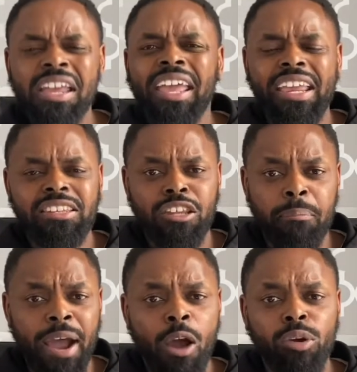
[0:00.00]
It's the
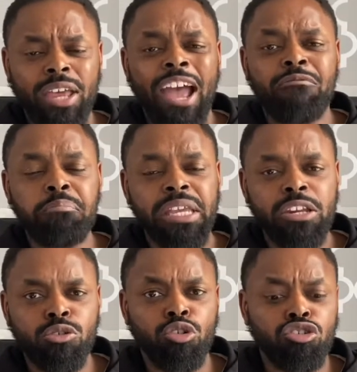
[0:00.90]
power to have
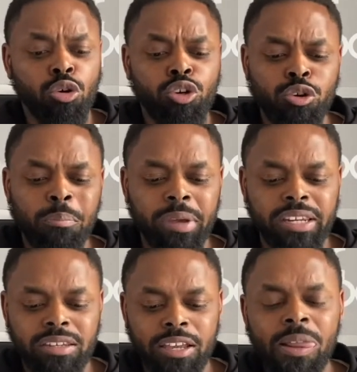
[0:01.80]
meekness or show
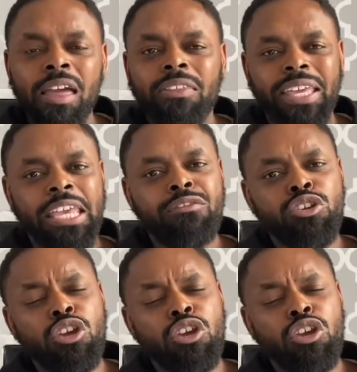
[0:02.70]
humility, that even